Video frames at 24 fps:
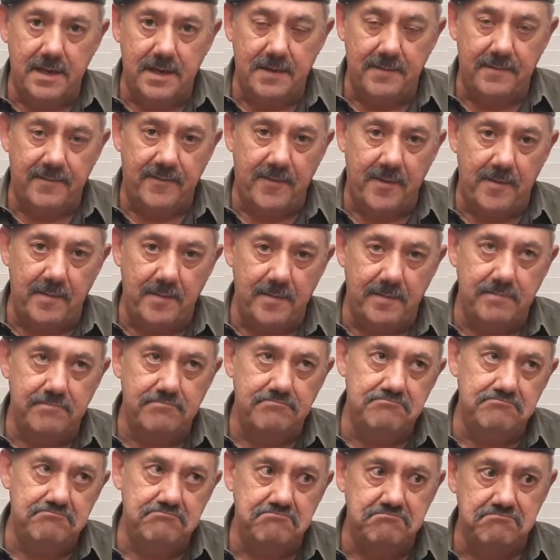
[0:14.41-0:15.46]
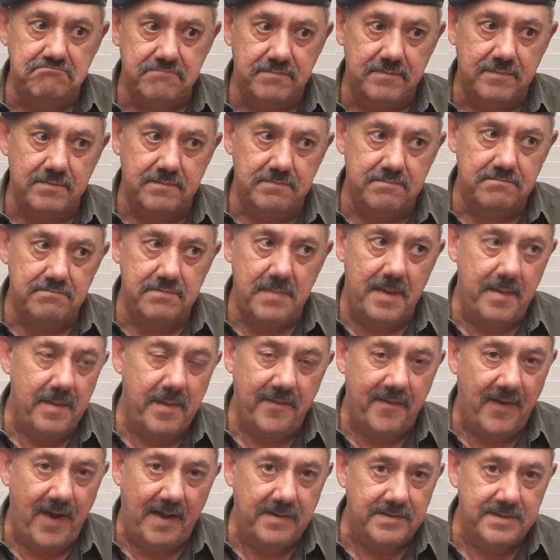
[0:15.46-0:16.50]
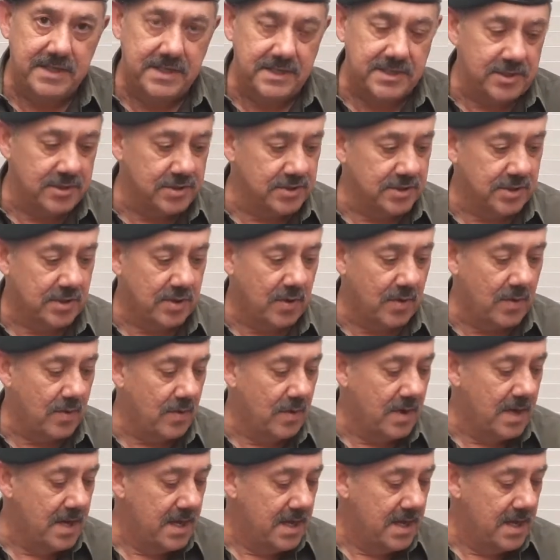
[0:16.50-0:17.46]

from maybe 5-6 years ago.